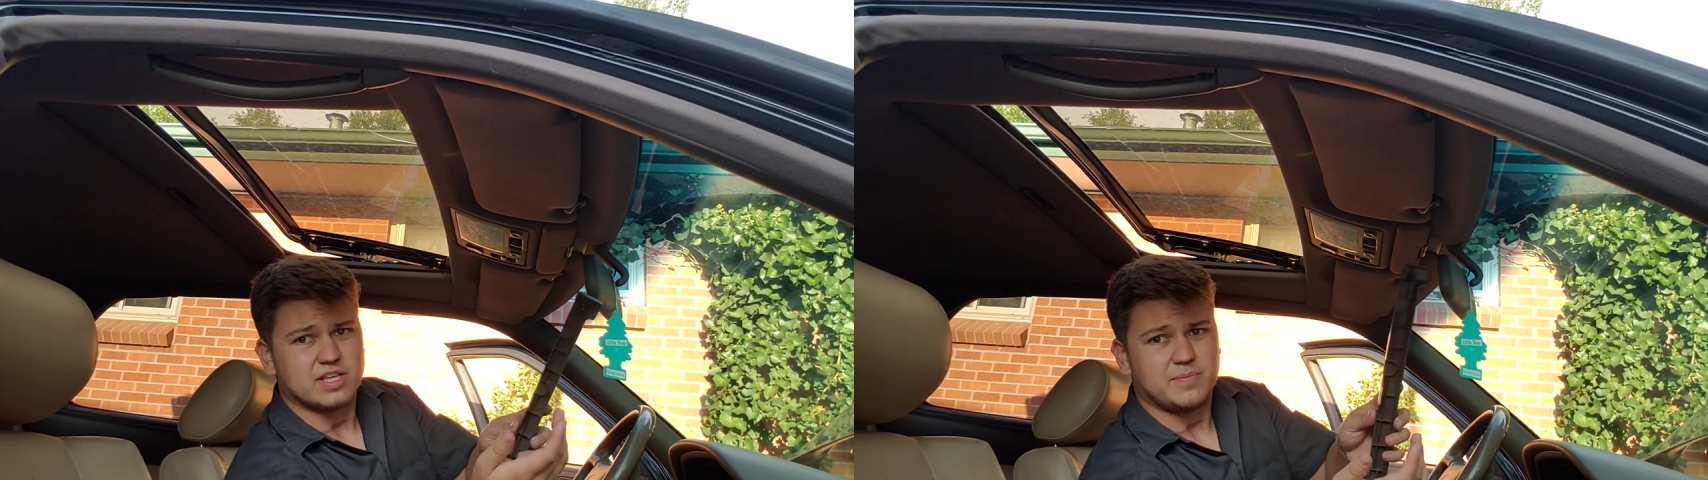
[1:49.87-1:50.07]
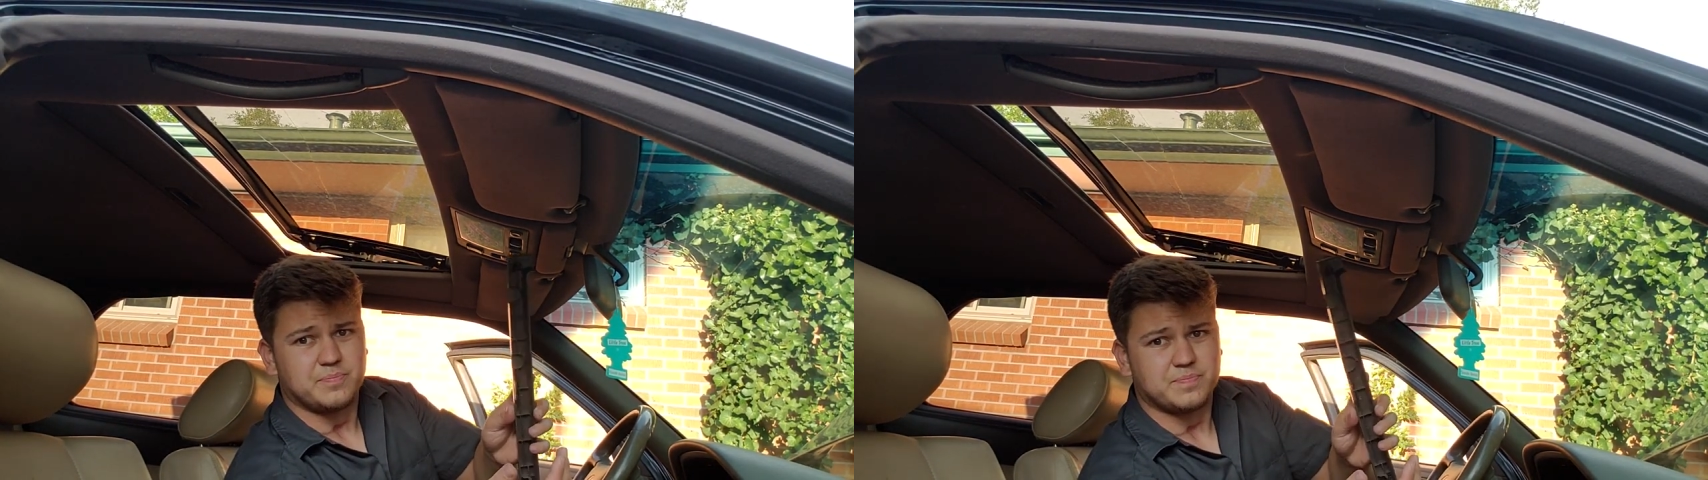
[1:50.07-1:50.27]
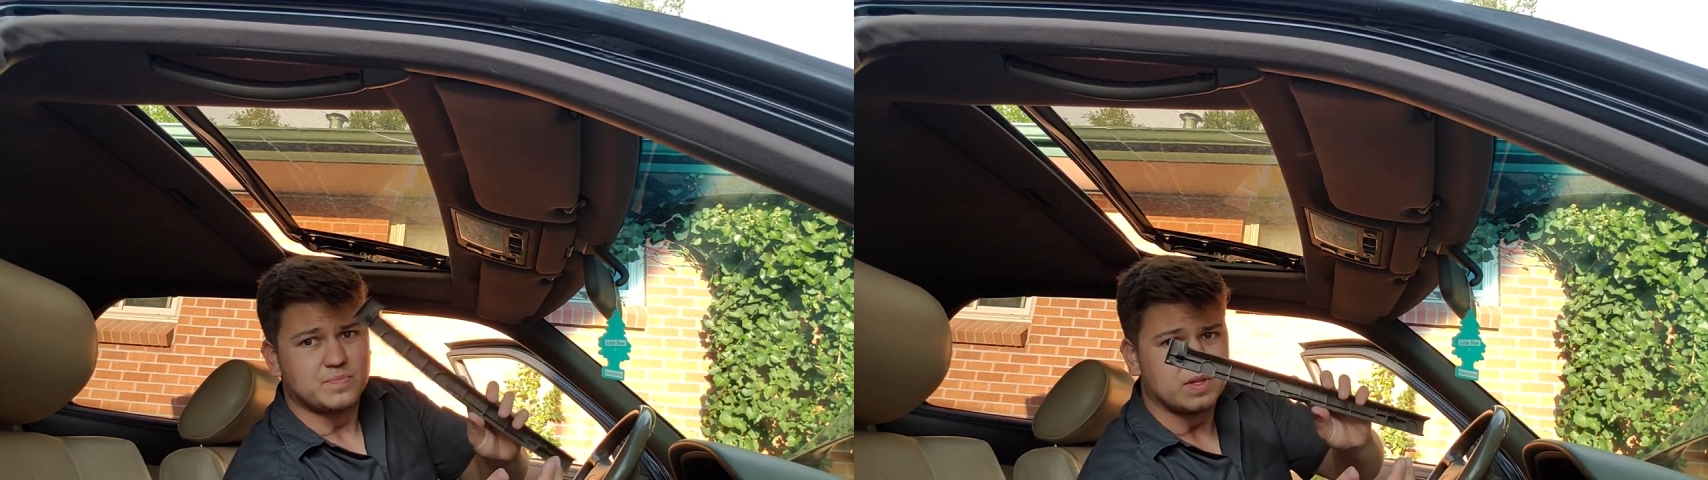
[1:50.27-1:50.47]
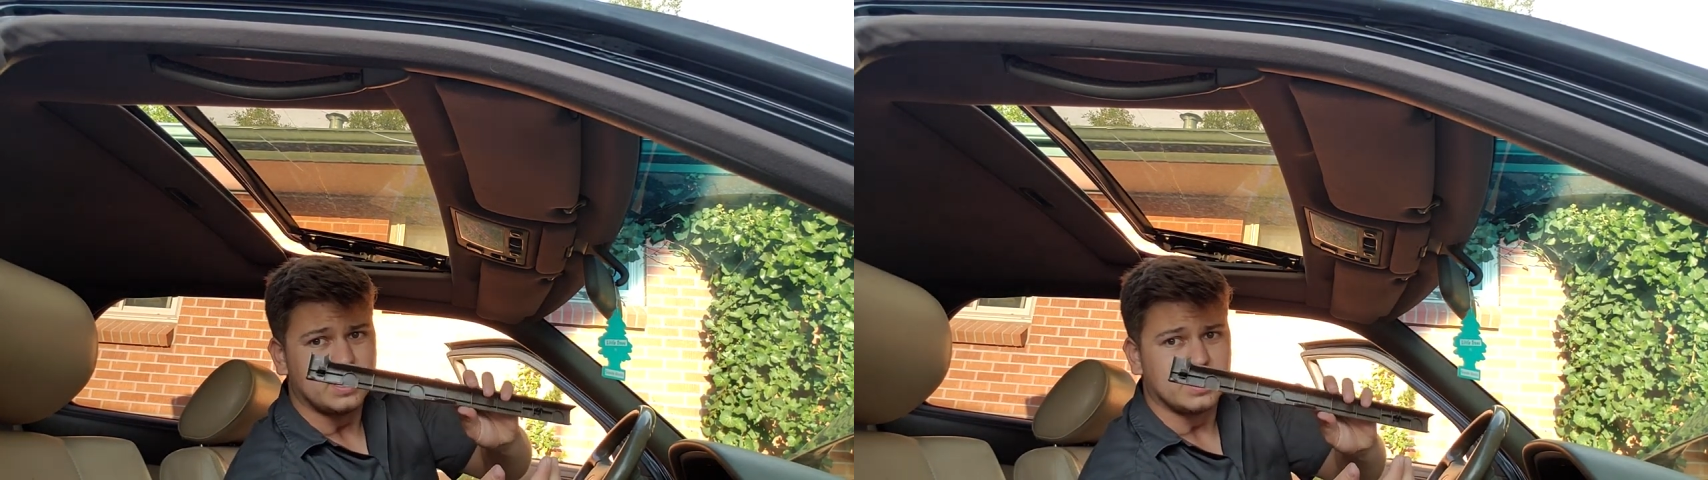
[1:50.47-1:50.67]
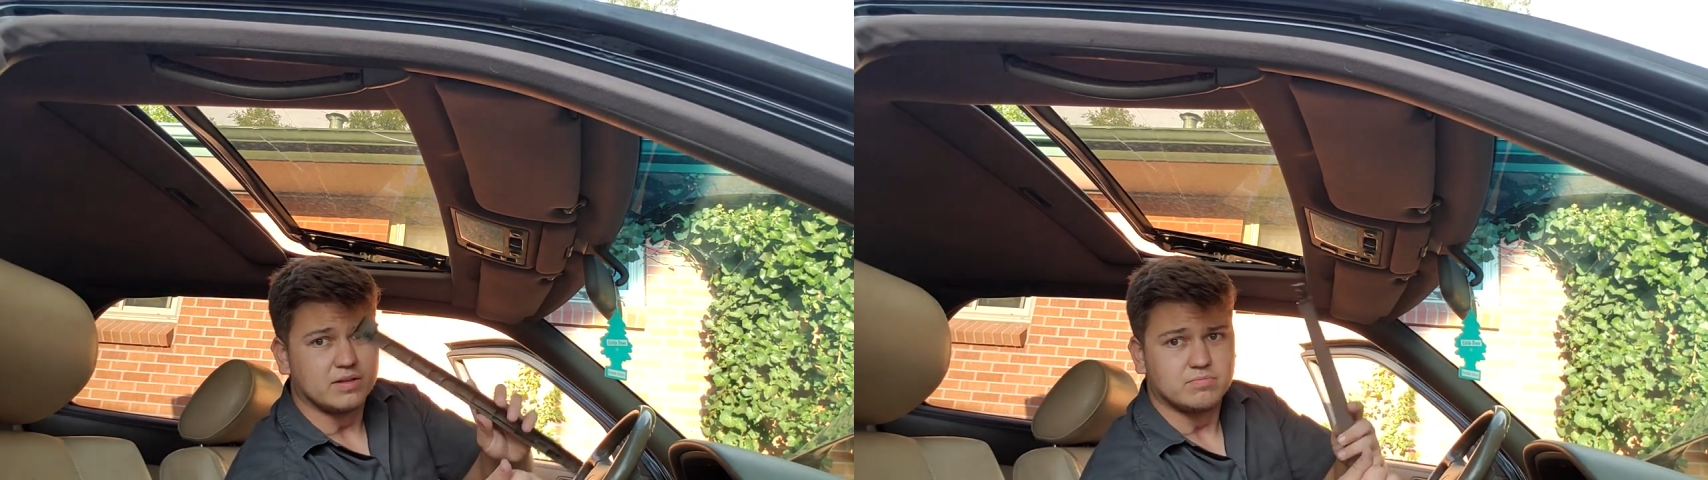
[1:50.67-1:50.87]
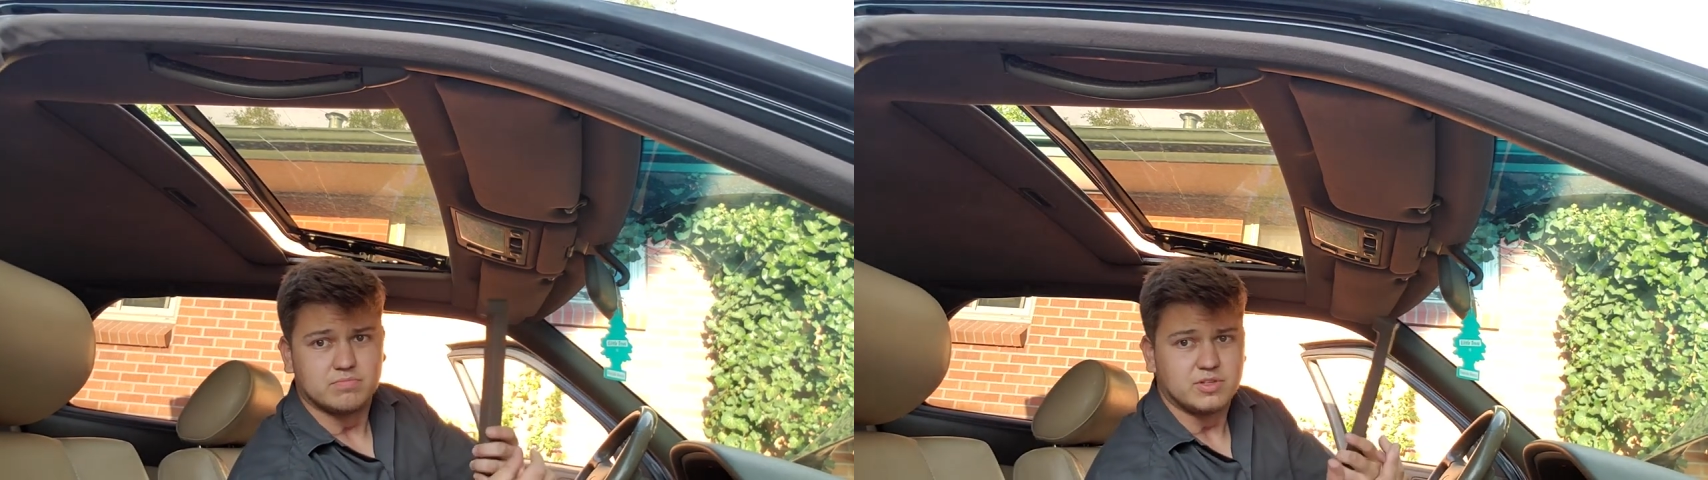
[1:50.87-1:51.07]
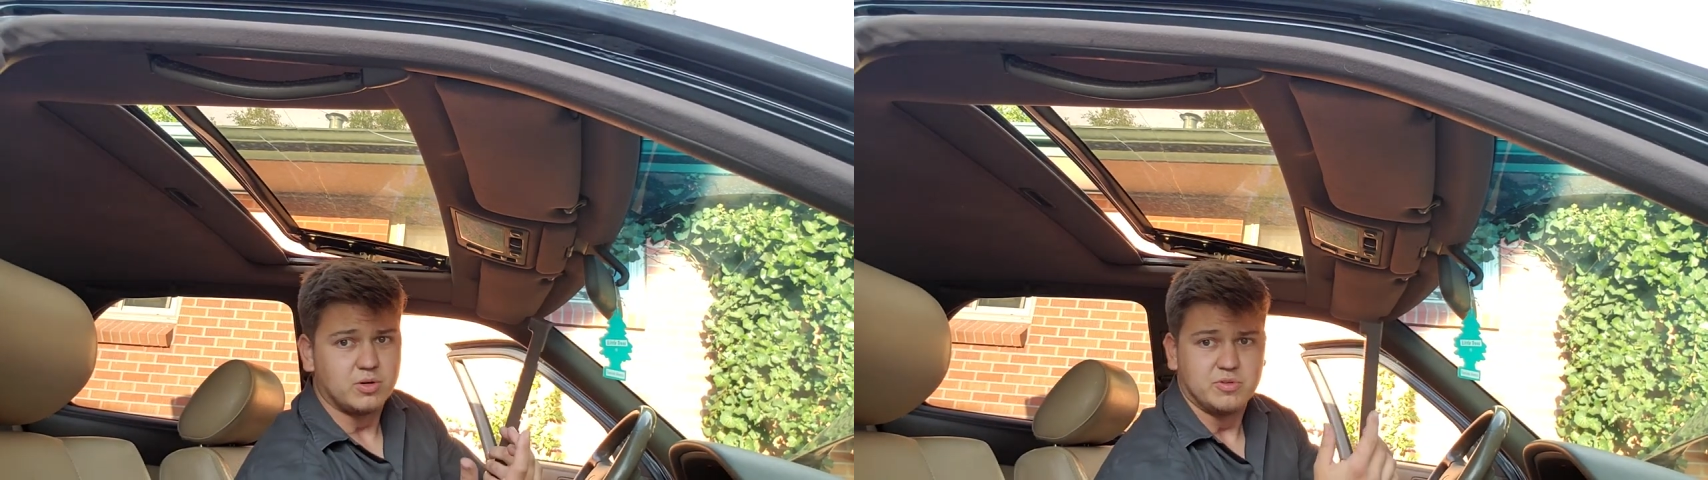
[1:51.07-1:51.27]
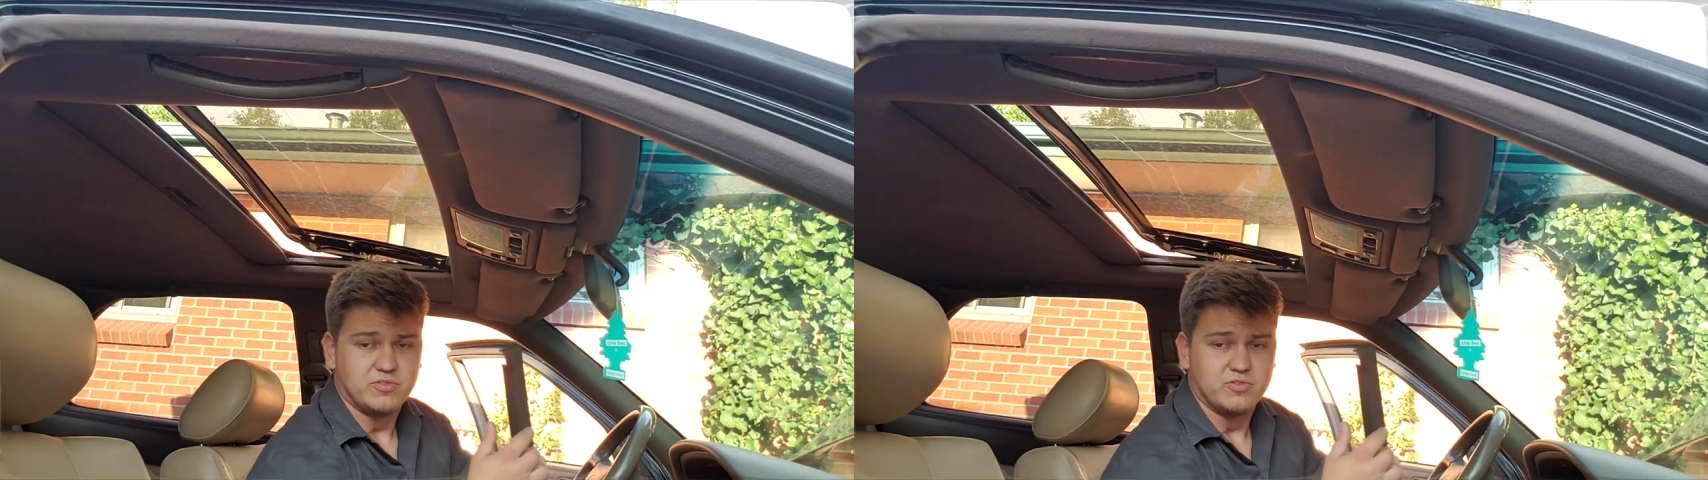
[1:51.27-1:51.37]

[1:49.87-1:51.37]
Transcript: them and they'll be